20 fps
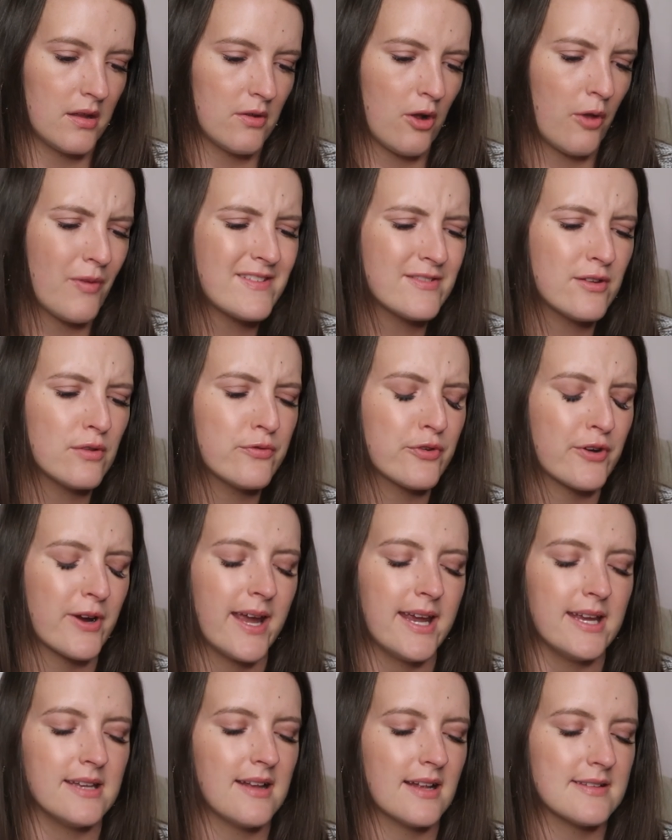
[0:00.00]
They sold for
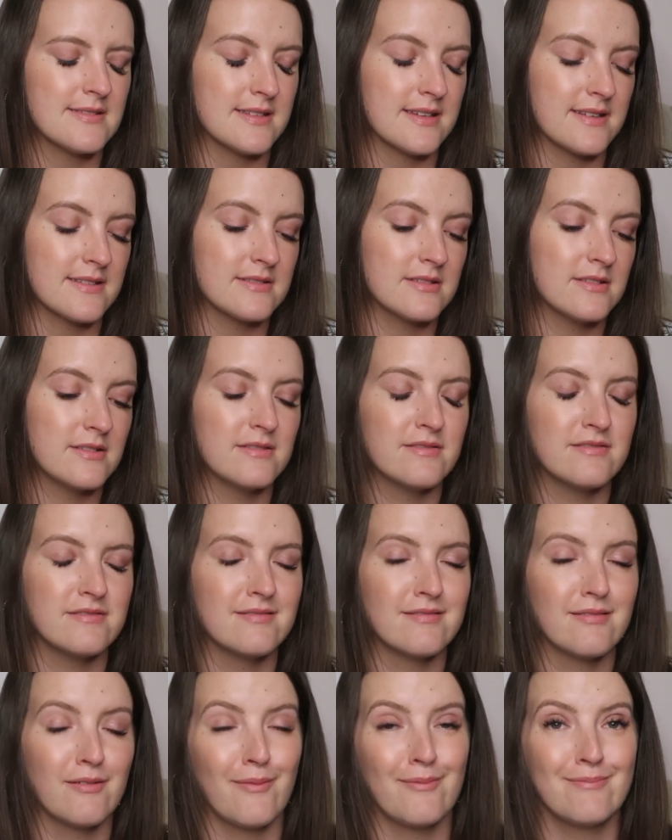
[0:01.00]
$8, not $6.
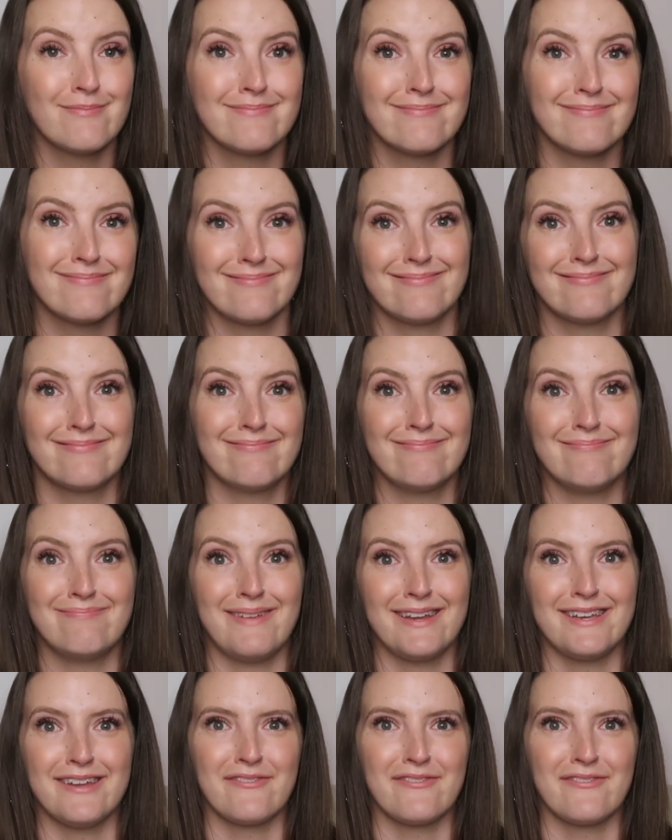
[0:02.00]
Big